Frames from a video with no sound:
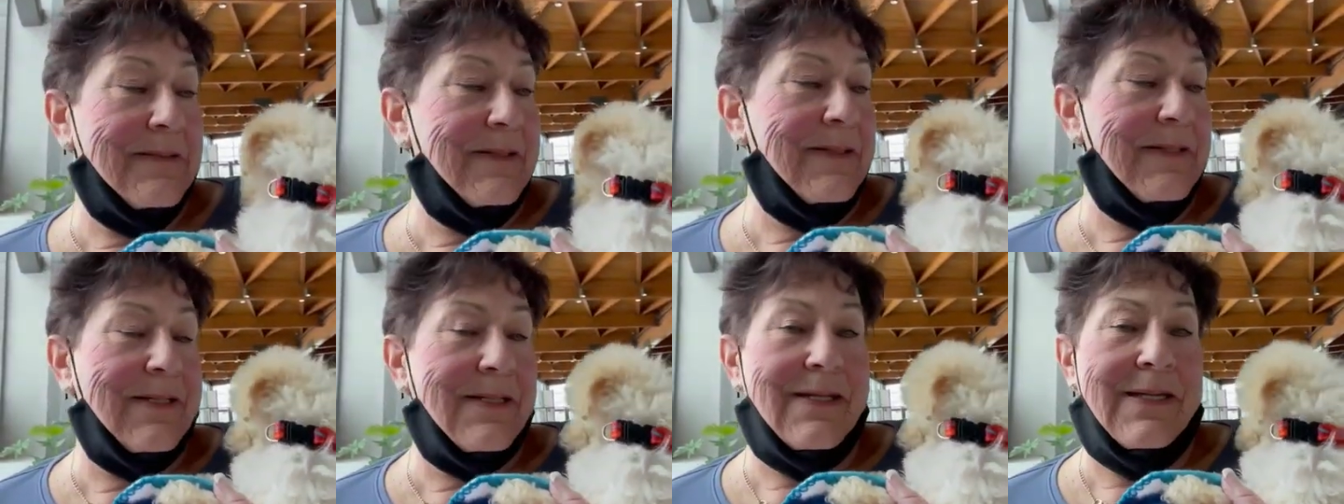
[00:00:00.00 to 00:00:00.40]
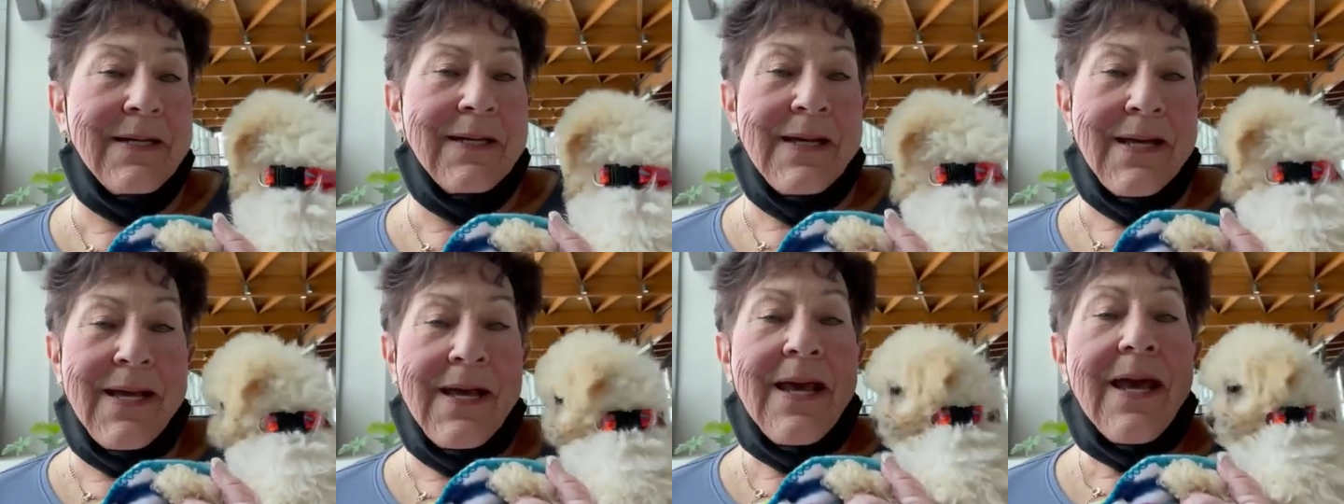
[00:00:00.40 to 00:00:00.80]
Maine.
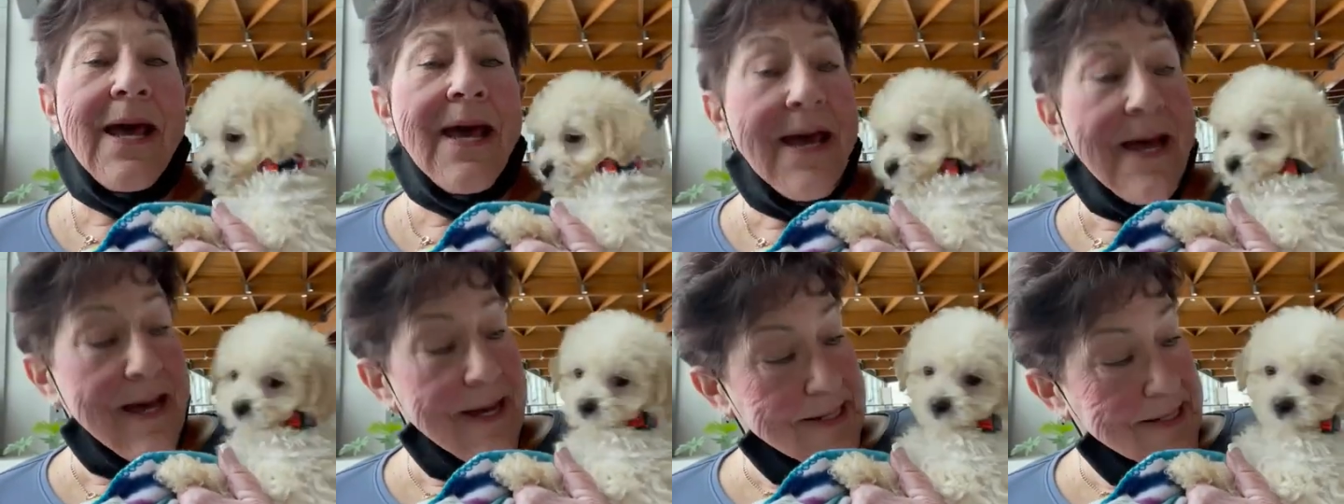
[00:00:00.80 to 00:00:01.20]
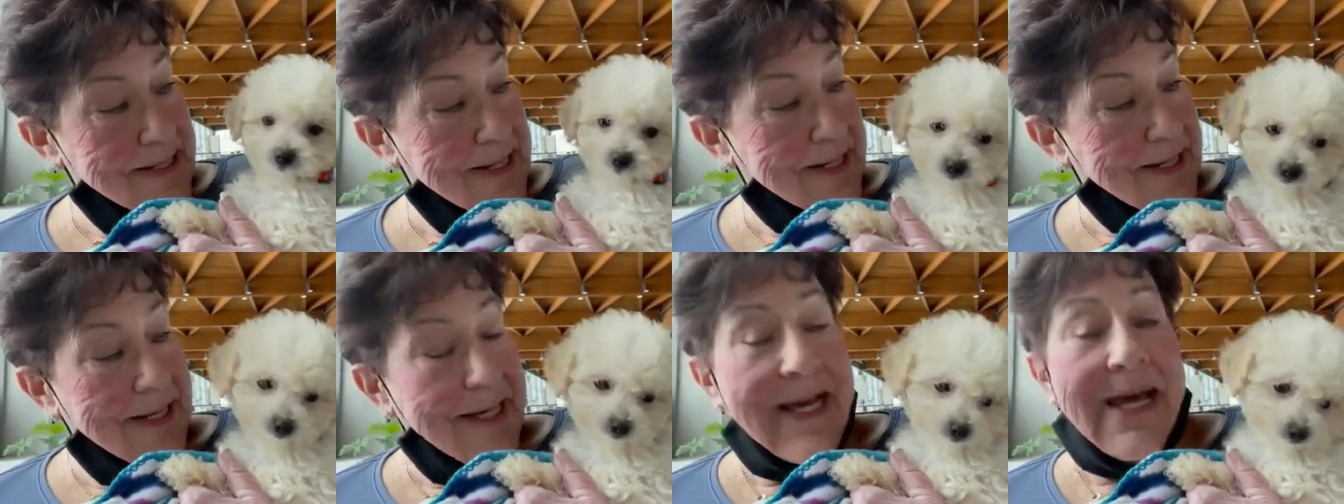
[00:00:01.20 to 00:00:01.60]
And
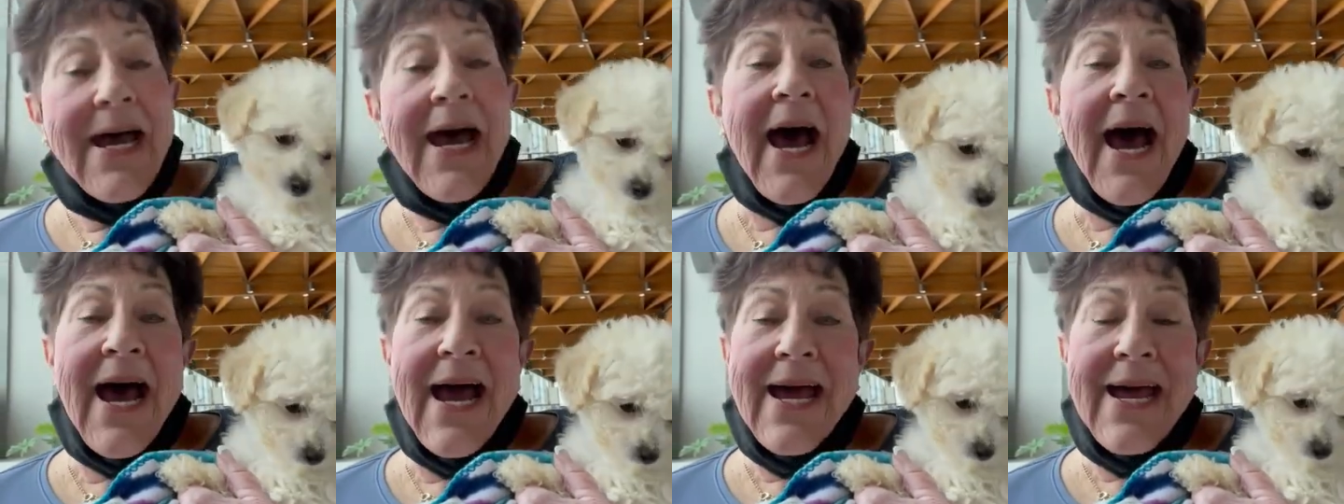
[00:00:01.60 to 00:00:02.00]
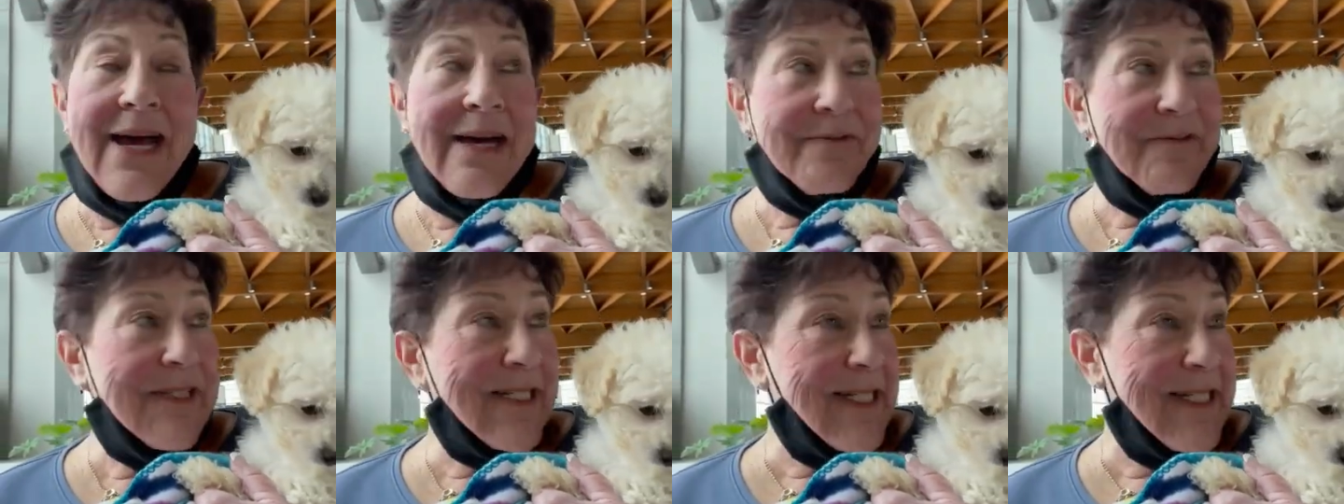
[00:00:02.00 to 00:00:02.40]
I have
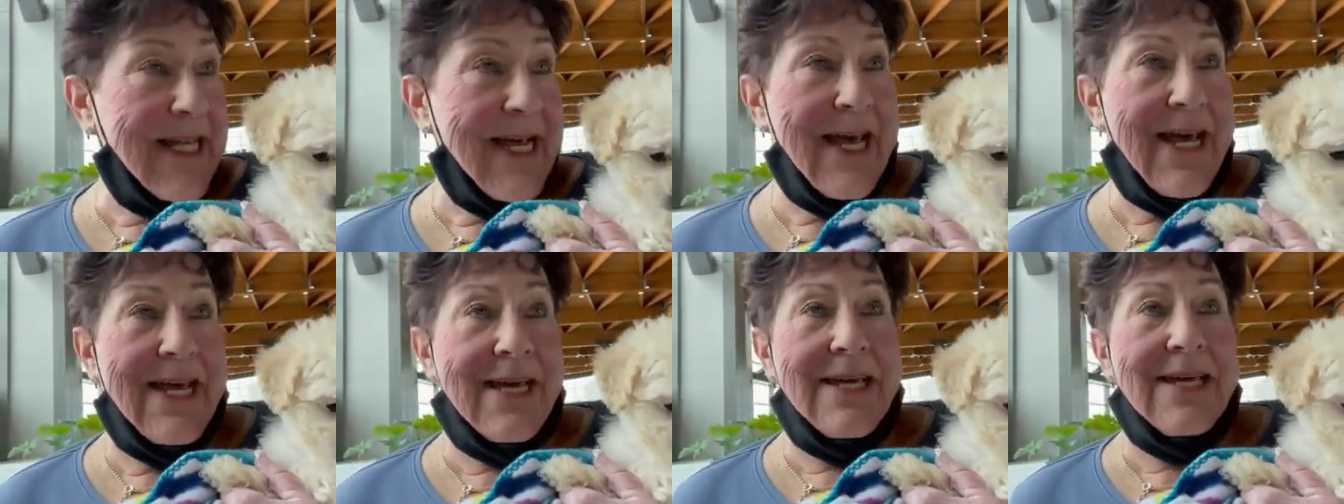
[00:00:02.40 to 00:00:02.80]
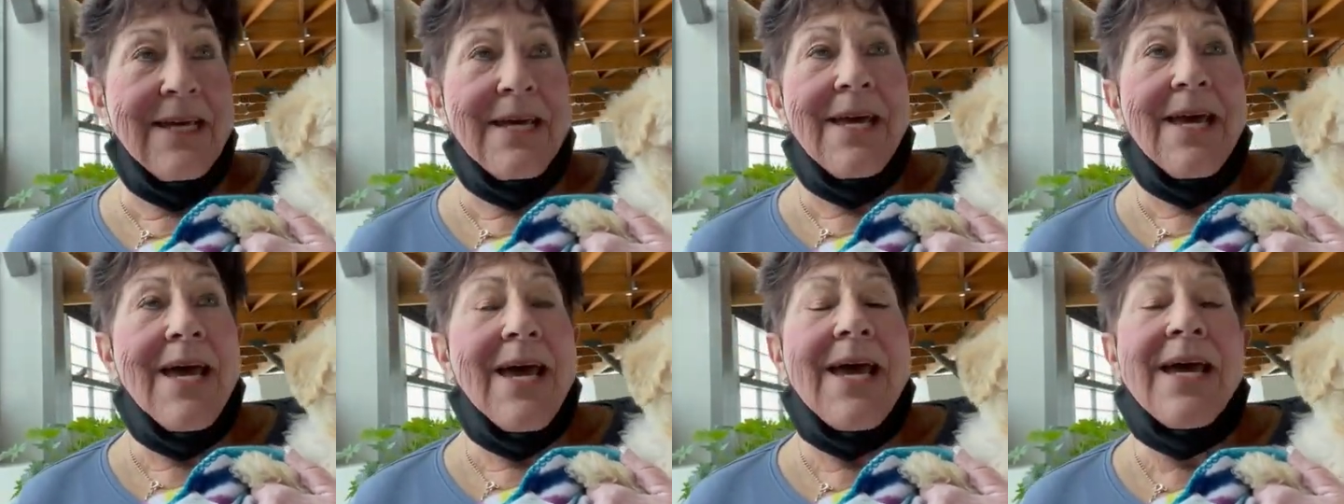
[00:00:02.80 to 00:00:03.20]
to say,
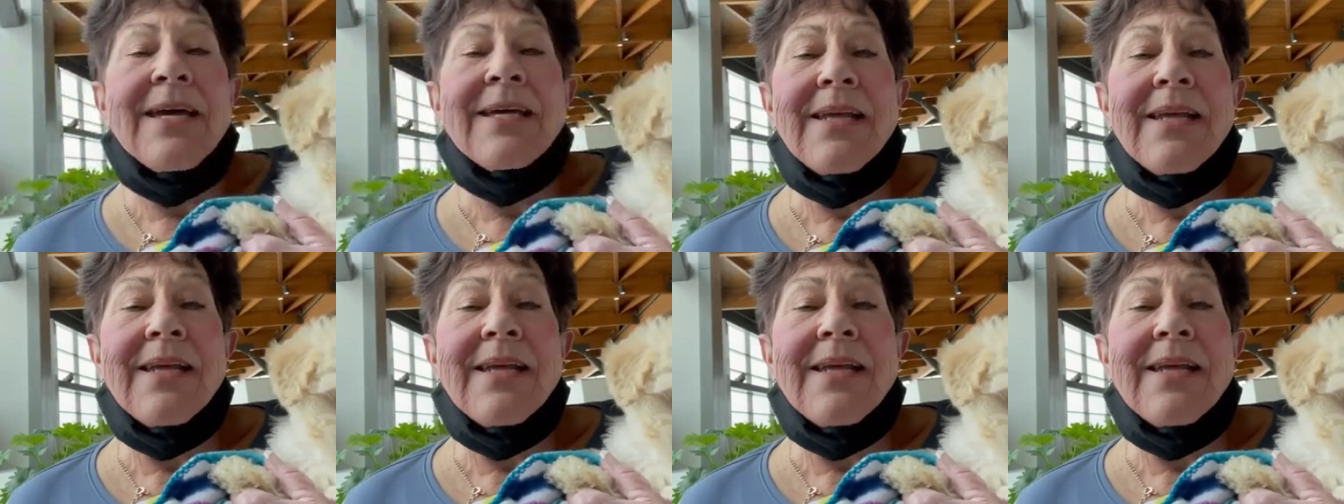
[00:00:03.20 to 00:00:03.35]
it